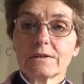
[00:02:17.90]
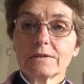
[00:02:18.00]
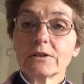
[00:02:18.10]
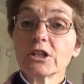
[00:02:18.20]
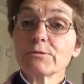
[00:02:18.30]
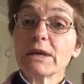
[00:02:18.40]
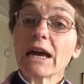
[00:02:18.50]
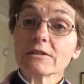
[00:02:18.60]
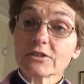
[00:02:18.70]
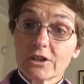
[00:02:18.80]
Search me
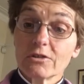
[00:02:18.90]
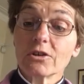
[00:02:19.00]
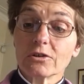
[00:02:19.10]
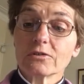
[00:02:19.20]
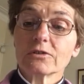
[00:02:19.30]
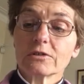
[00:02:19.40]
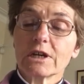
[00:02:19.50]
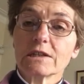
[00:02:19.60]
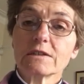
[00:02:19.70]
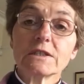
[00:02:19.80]
out, O God,
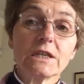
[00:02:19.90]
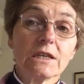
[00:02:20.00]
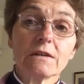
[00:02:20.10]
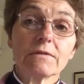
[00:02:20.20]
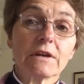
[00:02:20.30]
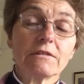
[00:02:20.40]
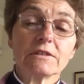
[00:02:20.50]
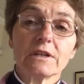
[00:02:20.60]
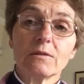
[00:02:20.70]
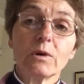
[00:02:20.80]
and see if there is
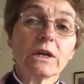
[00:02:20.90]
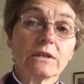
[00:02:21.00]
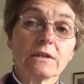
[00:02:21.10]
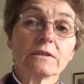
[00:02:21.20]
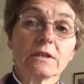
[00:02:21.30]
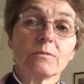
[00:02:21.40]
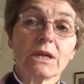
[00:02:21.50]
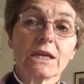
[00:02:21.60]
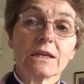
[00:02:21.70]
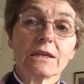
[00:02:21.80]
any wickedness in
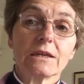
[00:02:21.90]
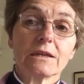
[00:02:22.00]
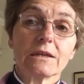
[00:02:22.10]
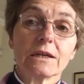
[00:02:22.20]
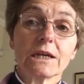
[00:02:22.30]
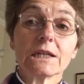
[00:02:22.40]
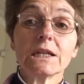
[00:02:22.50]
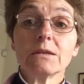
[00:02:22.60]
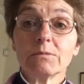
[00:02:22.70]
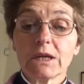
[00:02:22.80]
me, and
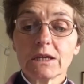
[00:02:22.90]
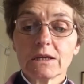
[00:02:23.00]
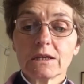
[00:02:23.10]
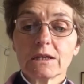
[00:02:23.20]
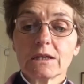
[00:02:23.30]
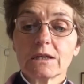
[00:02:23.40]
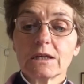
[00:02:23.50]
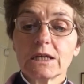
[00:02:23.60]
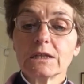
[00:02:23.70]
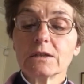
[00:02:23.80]
lead me
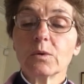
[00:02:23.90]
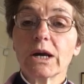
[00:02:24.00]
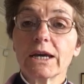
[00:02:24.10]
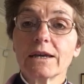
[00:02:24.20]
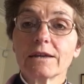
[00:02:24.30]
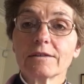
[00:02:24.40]
in the way.